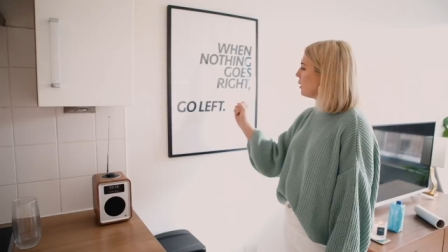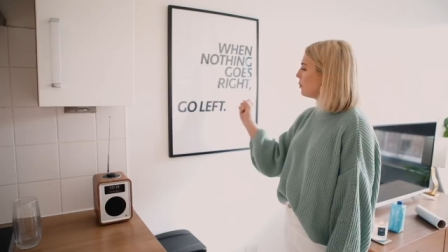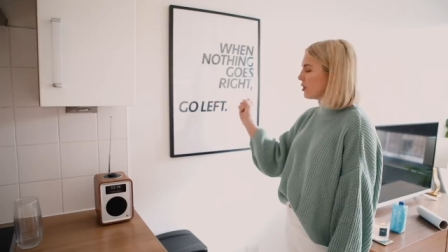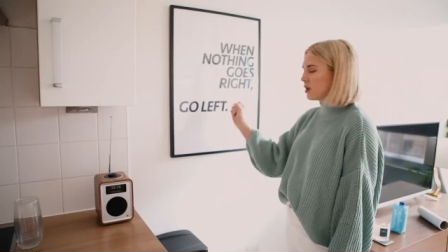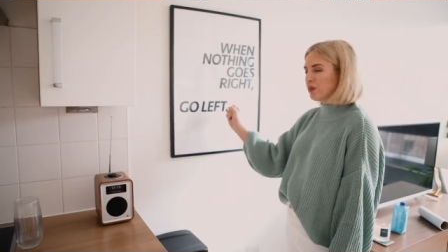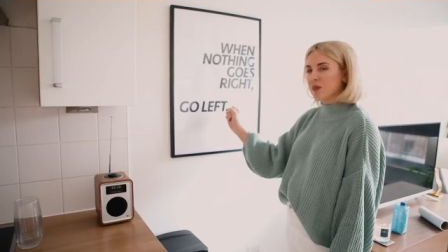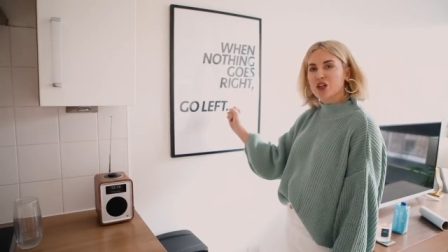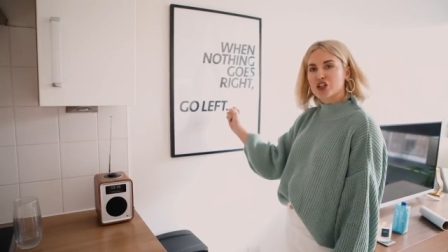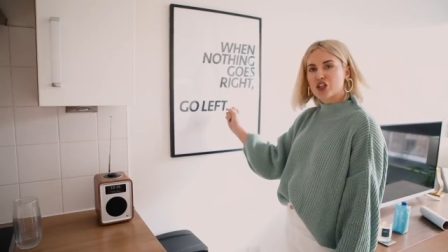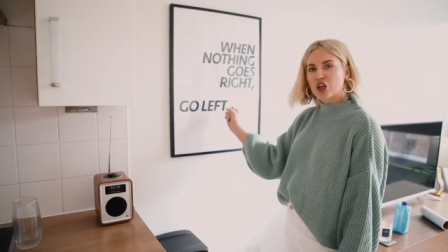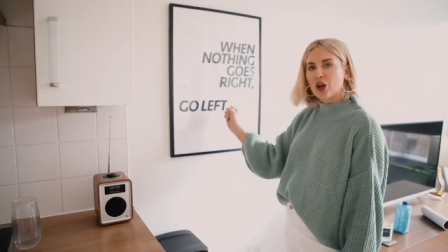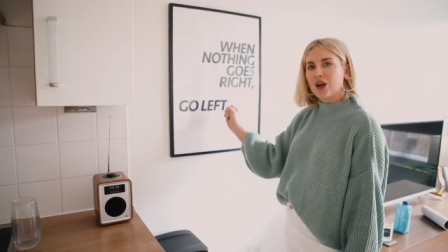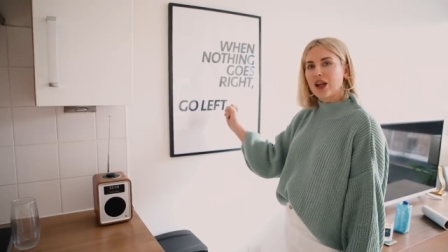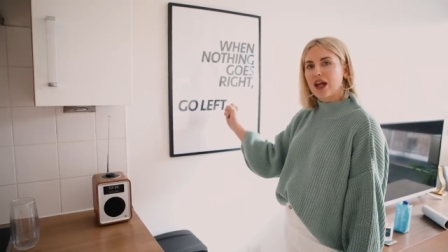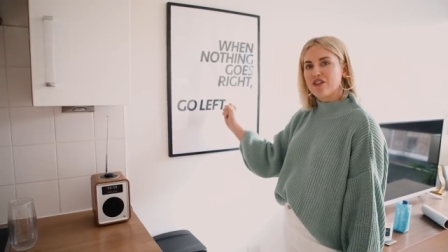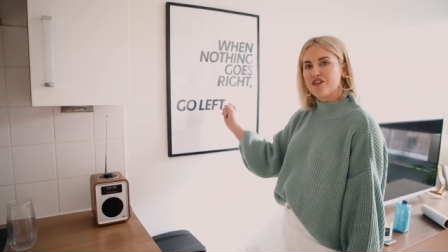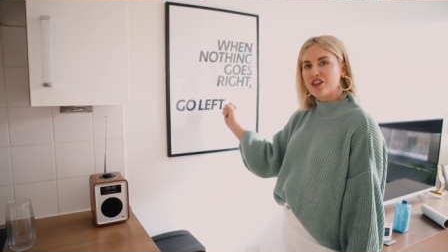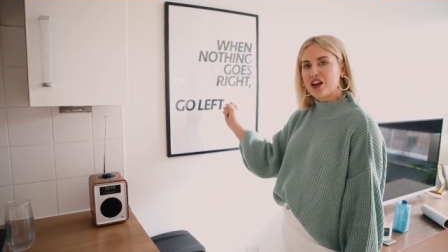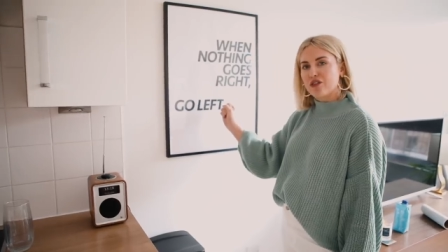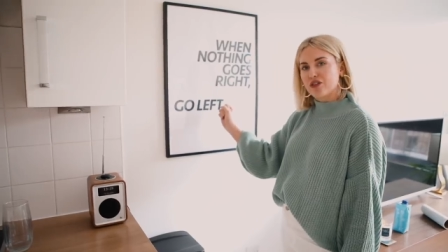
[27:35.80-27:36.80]
I pretty much go
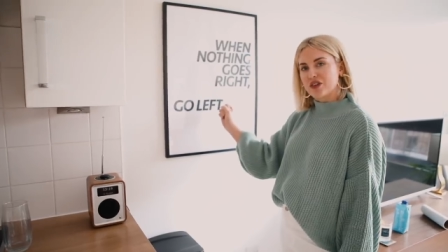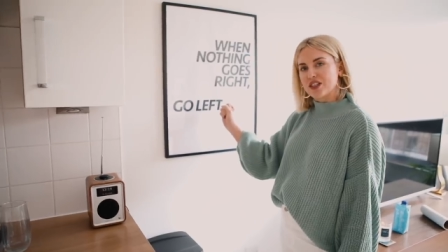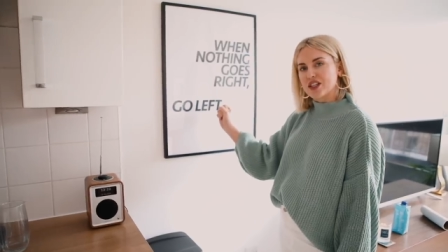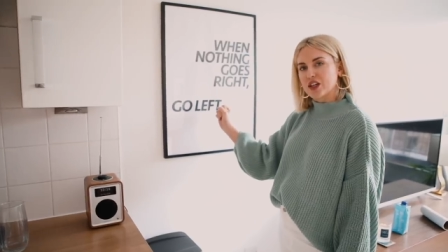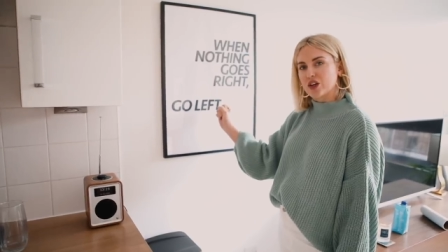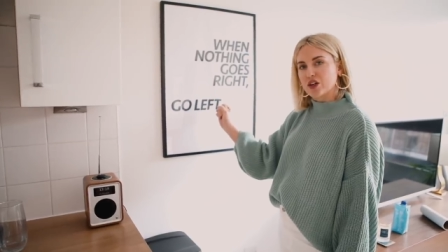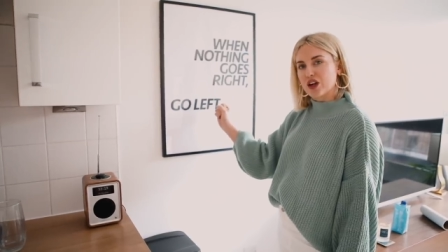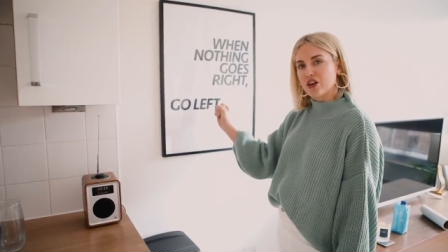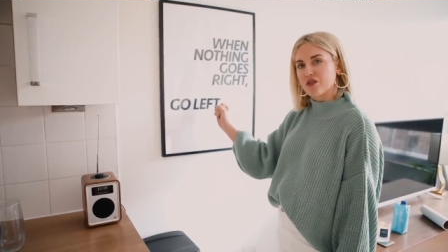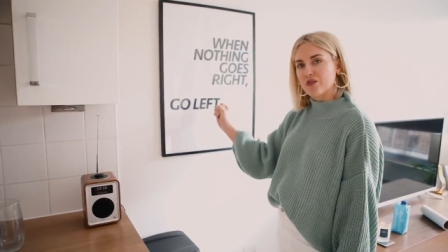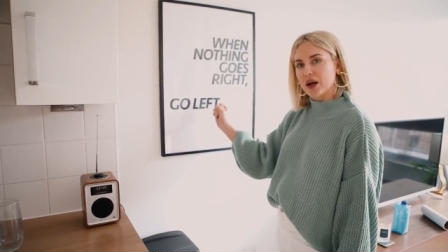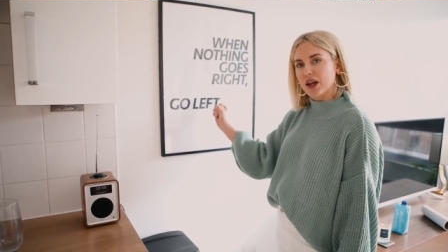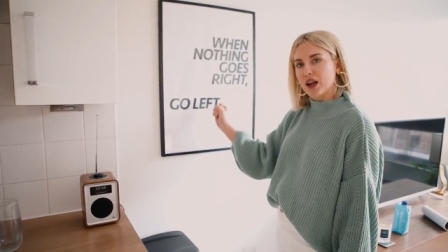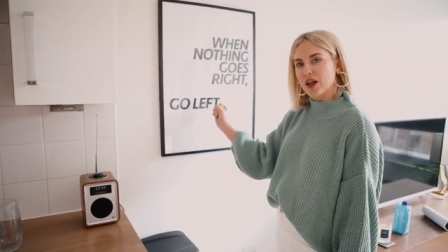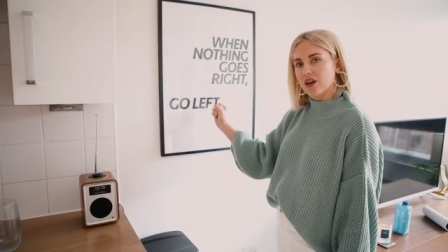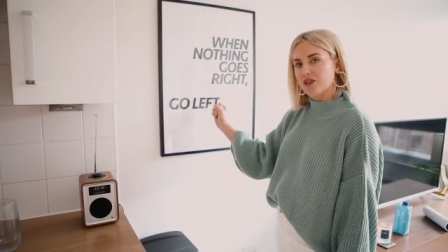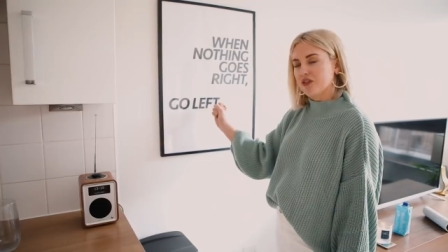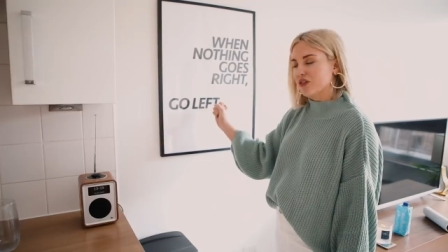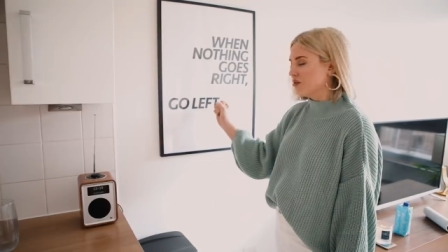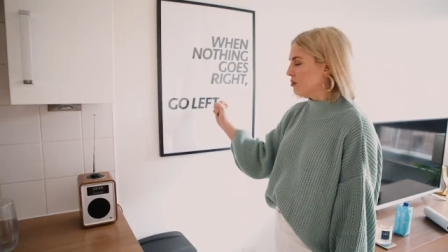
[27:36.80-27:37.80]
left every single day of my
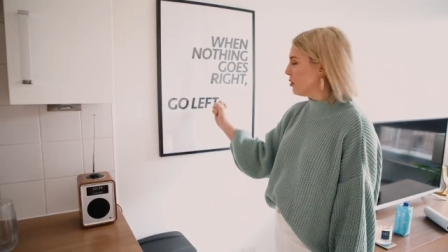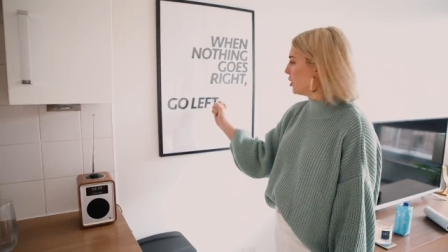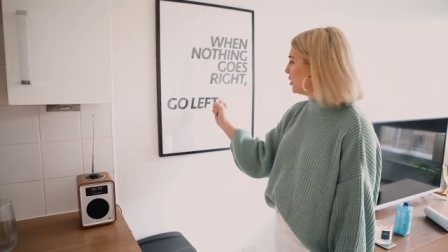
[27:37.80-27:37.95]
life, if